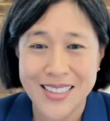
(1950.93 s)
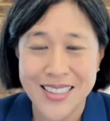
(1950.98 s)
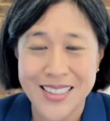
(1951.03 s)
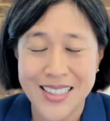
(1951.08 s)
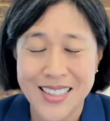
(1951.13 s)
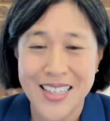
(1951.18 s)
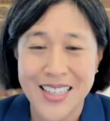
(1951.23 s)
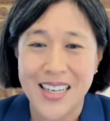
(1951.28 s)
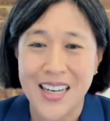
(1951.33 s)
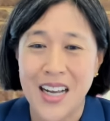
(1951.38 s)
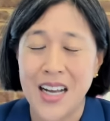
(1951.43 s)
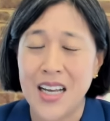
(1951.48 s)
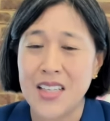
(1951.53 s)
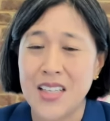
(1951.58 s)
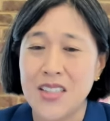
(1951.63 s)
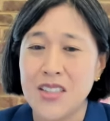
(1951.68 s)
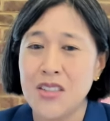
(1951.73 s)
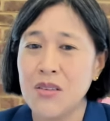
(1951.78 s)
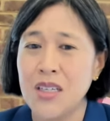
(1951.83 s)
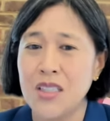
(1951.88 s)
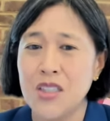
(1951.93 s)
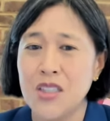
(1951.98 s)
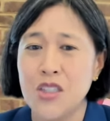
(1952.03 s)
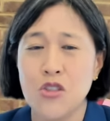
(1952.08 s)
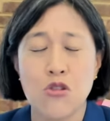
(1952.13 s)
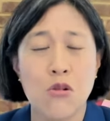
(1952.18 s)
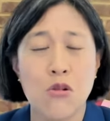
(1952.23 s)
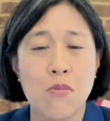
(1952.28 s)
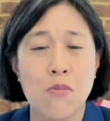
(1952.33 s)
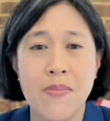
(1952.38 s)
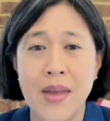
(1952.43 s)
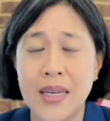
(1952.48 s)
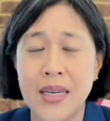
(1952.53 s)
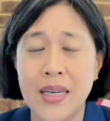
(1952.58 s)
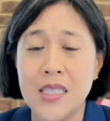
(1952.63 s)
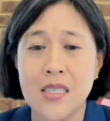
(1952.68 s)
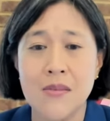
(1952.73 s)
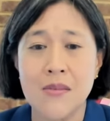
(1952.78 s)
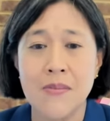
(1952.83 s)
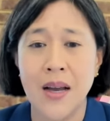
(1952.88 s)
Uh, so that's a tremendous
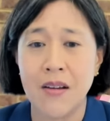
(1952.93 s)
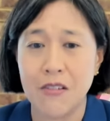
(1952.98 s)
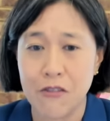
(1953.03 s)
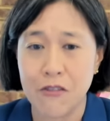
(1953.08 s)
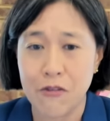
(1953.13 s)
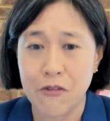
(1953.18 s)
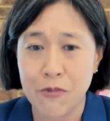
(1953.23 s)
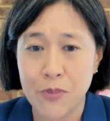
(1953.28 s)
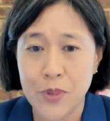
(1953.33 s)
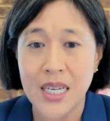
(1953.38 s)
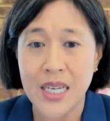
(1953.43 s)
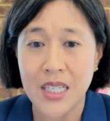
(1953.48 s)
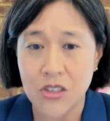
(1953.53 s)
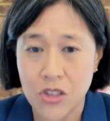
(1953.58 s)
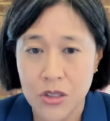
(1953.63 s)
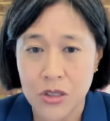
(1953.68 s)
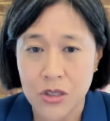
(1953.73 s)
amount of potential.